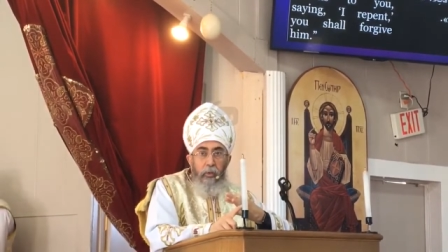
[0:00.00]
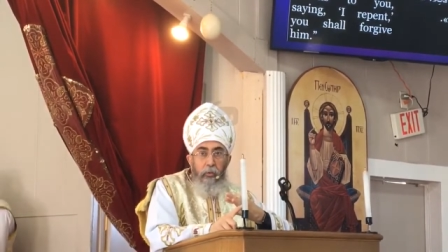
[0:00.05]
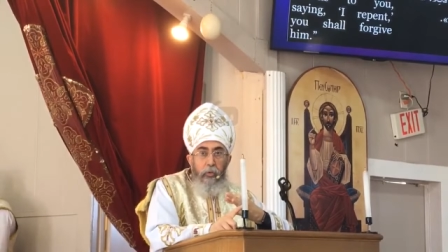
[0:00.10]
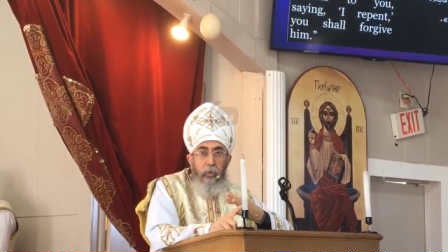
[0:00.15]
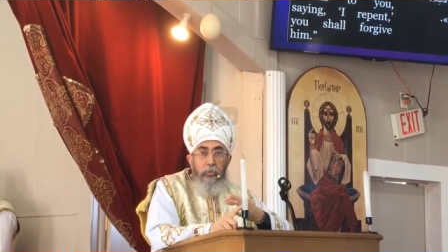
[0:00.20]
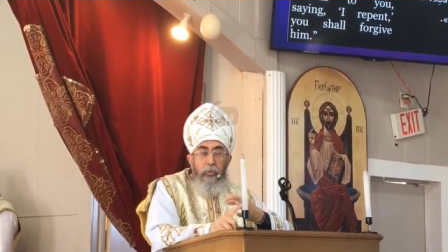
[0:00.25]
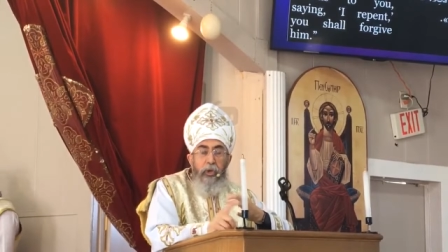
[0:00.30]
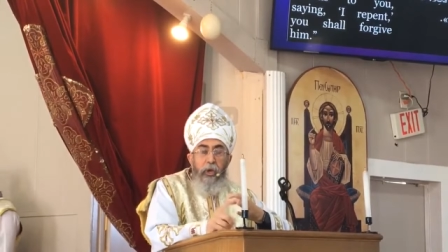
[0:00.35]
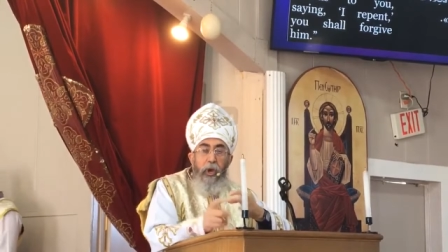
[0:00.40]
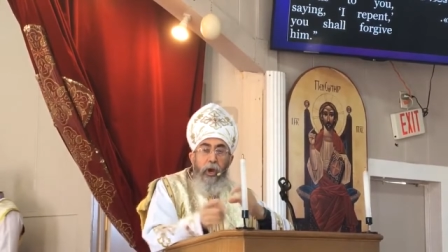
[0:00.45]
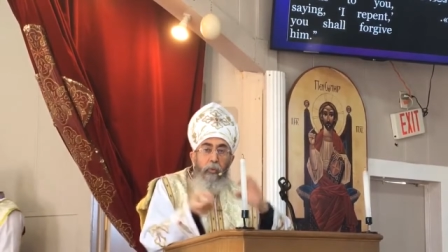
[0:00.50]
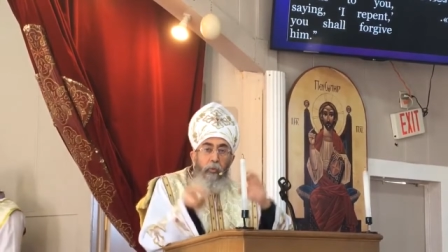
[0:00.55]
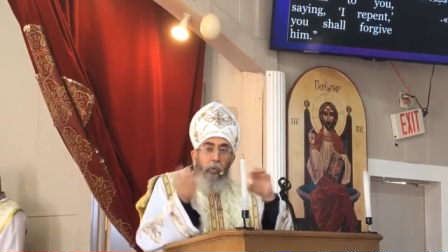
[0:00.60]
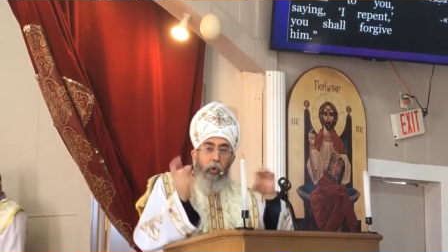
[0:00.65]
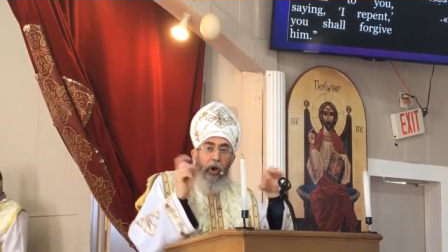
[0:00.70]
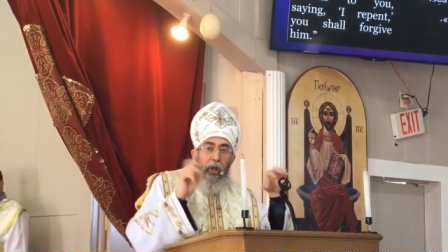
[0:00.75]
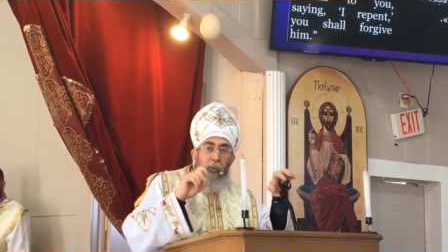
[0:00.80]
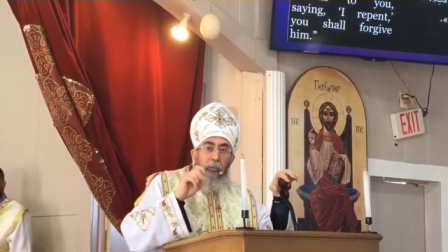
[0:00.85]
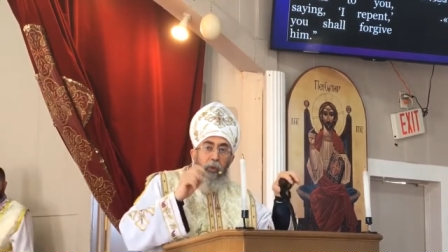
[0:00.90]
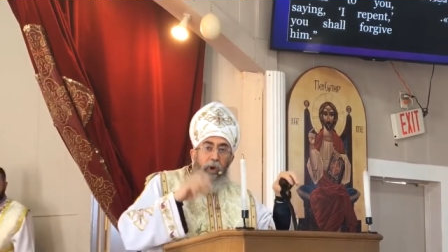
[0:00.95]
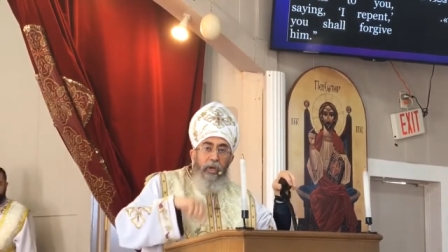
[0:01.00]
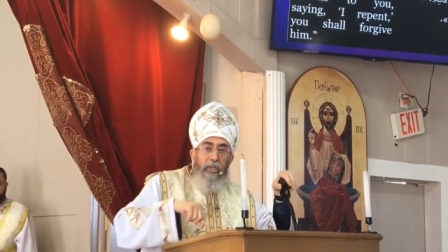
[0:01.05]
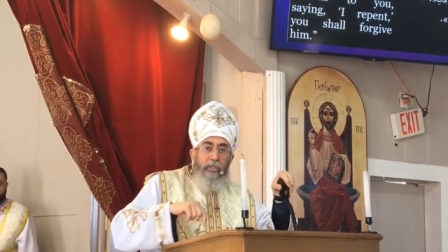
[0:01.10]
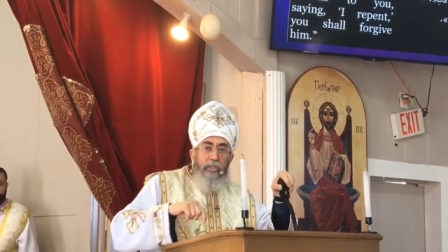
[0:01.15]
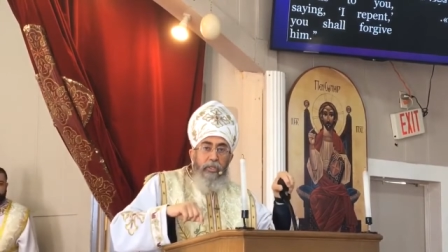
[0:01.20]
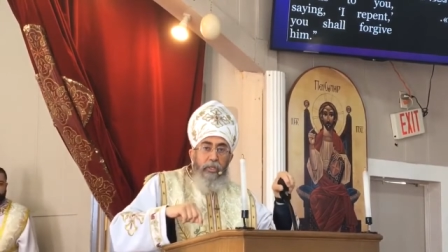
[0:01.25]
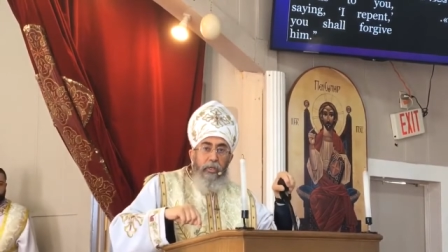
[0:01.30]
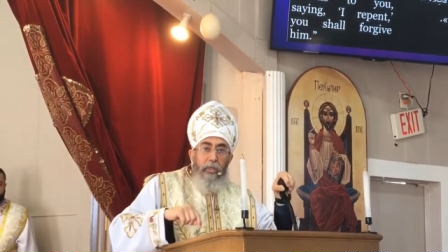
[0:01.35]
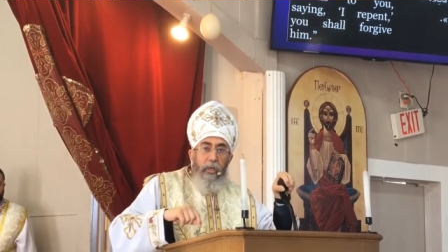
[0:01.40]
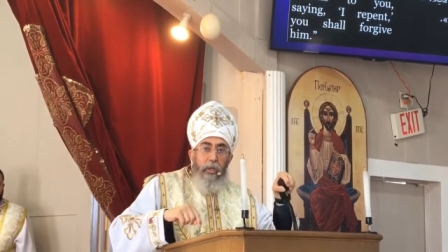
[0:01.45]
We become one
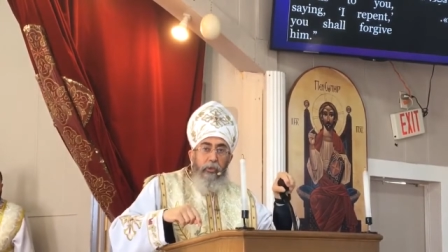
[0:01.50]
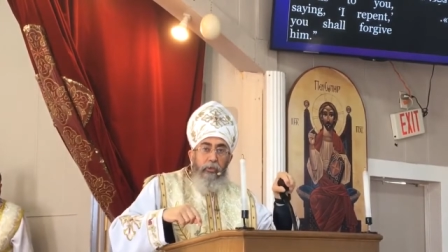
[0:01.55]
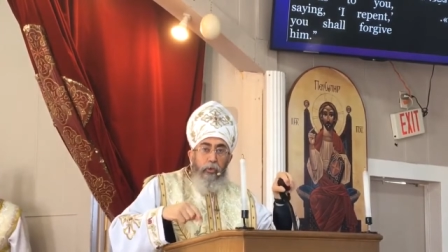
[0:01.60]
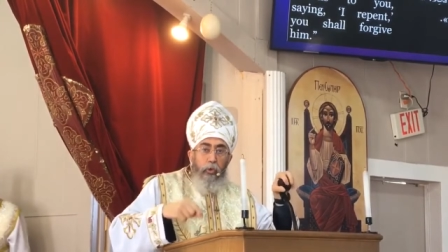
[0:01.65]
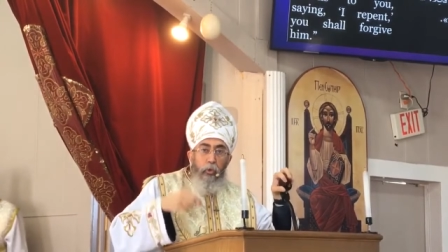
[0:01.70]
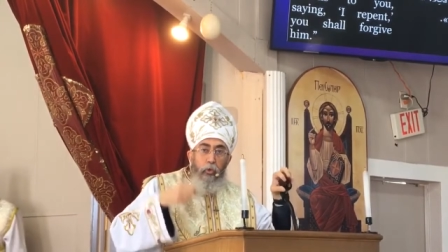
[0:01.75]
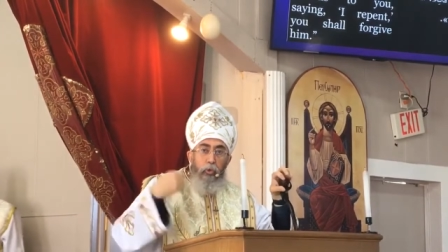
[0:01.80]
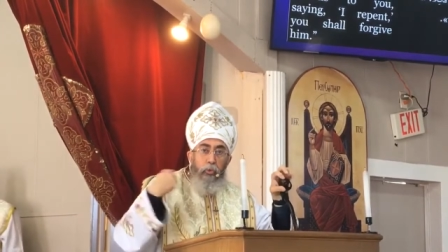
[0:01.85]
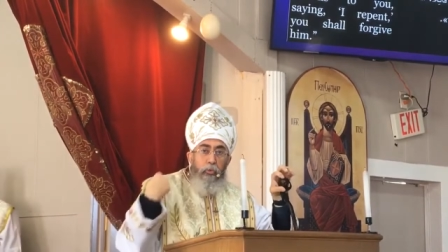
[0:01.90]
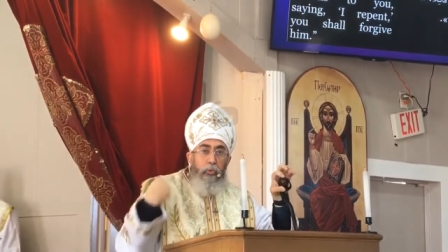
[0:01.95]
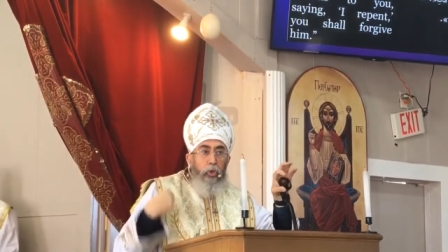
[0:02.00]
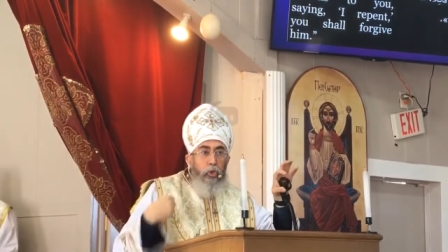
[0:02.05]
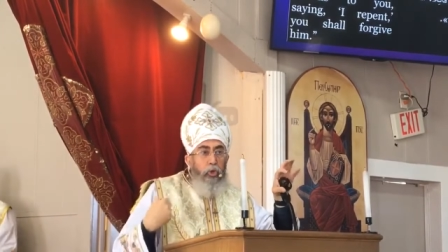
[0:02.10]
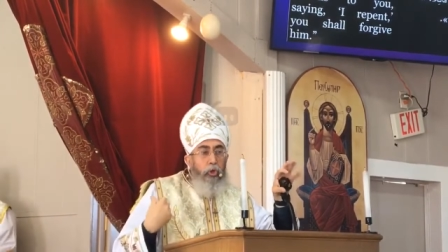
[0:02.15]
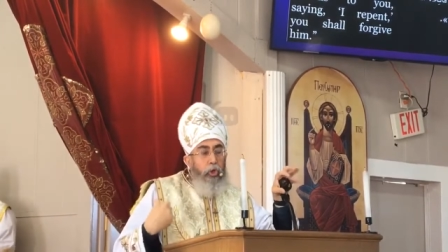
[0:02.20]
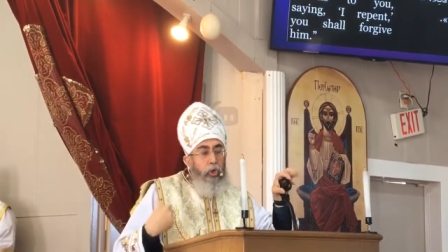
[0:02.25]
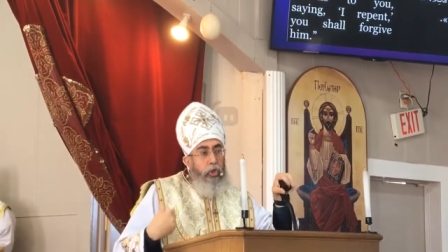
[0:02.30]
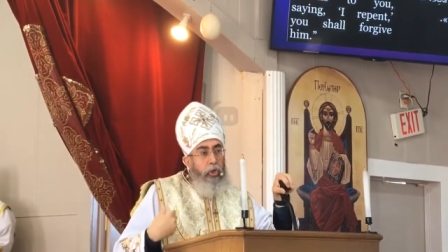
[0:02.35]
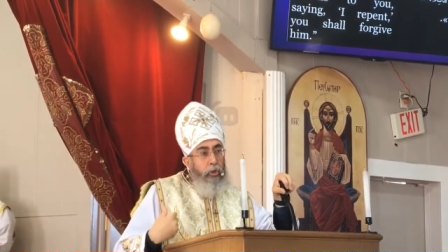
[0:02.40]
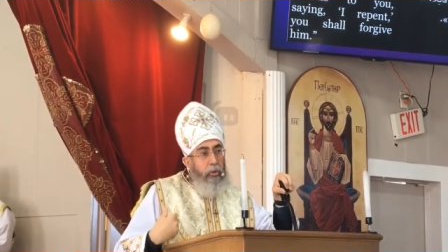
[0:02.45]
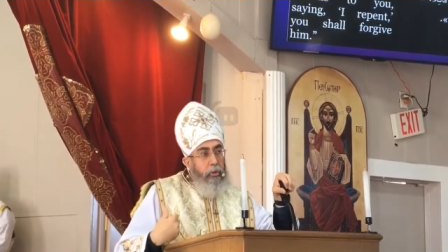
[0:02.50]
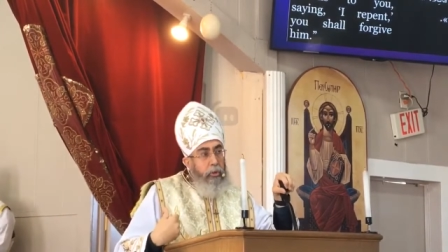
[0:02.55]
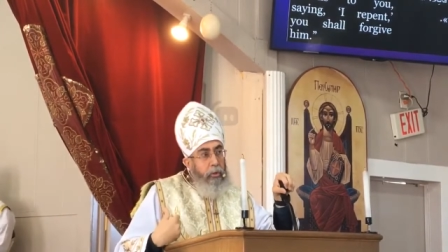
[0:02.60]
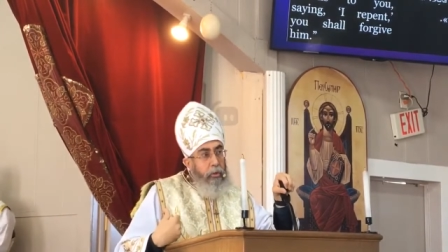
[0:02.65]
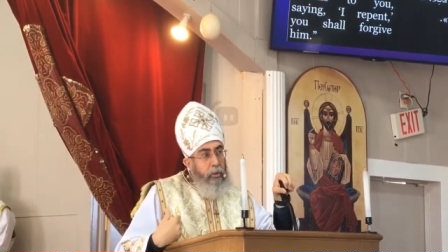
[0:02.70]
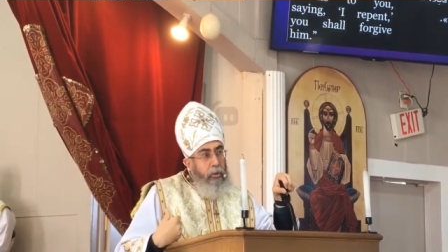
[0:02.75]
body through communion.